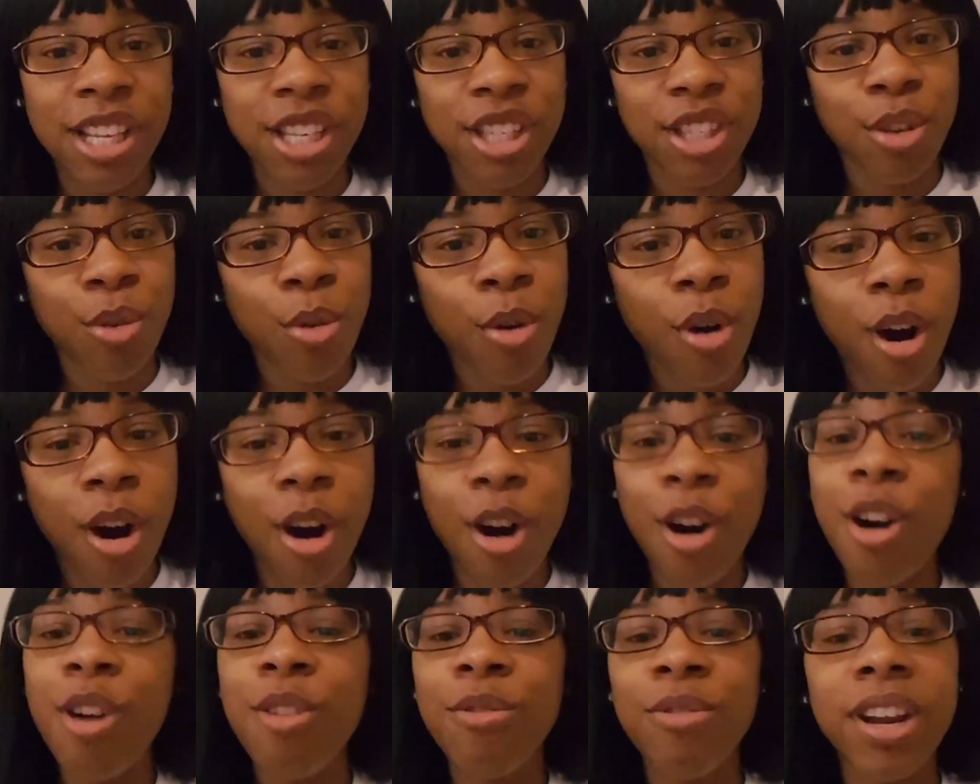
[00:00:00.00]
So
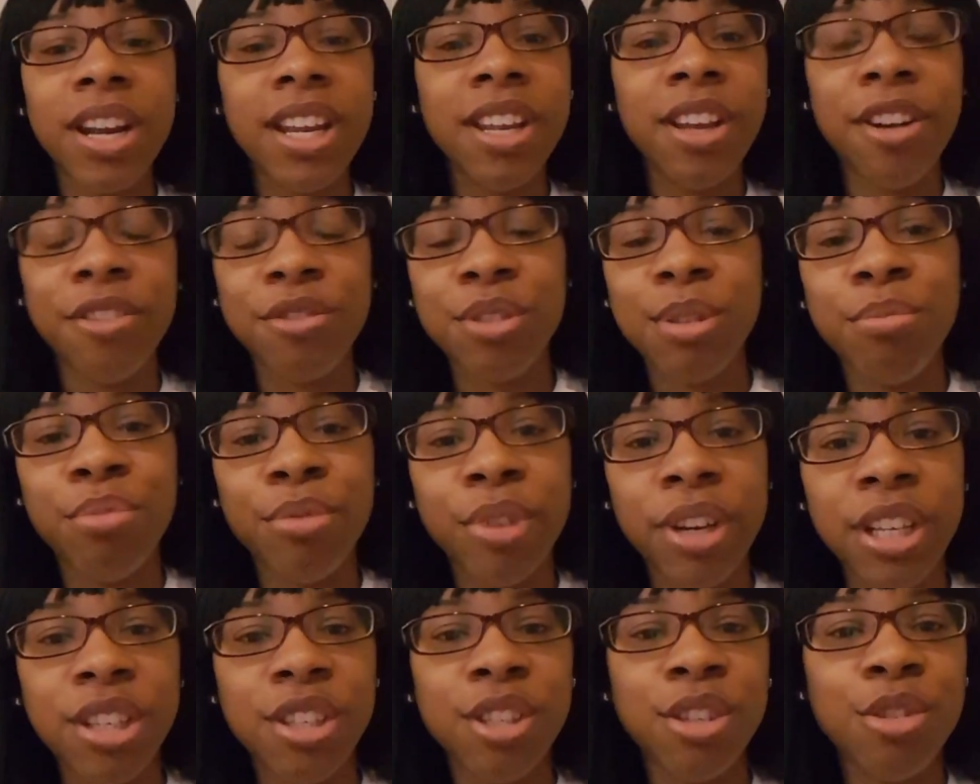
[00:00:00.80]
already off the
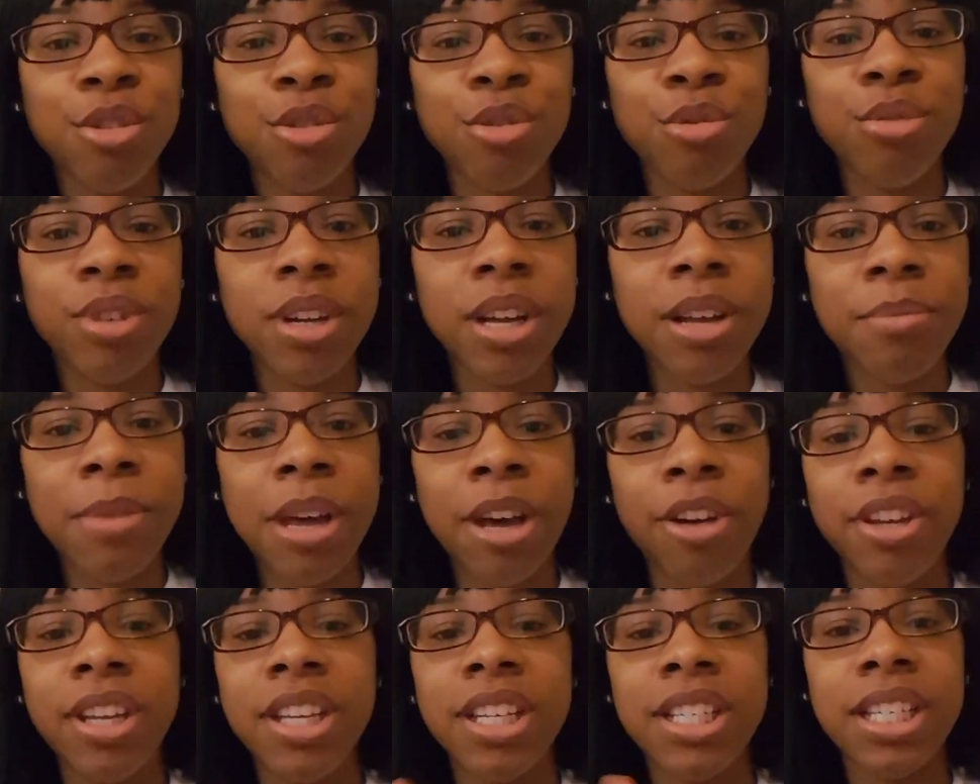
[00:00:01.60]
brink, as soon as you come
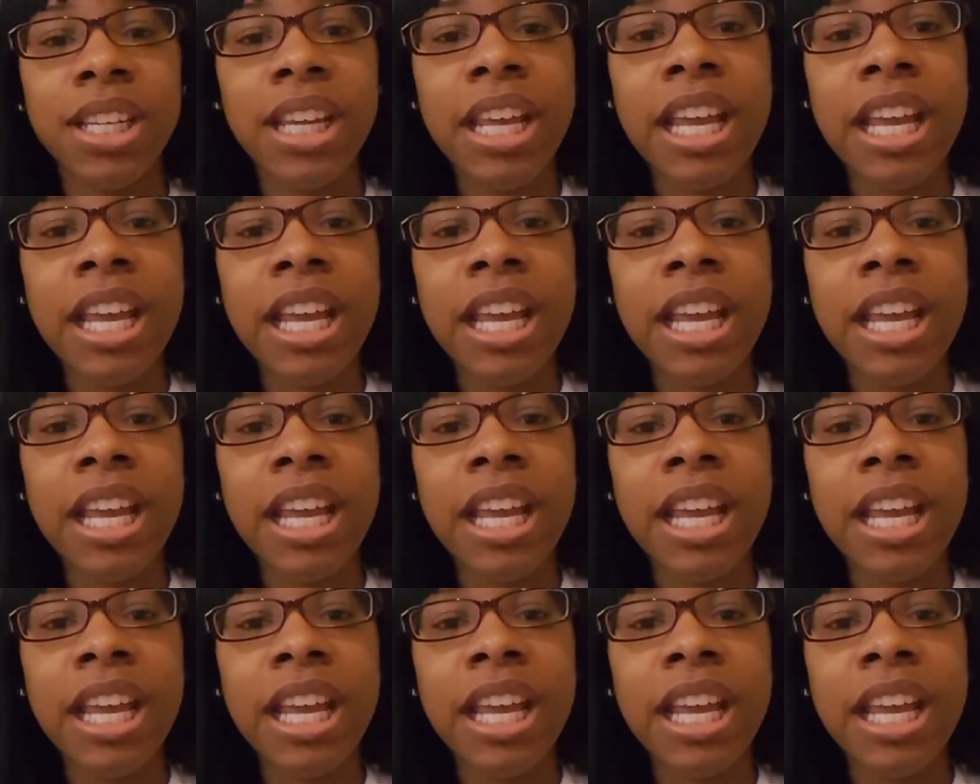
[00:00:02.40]
out, here's your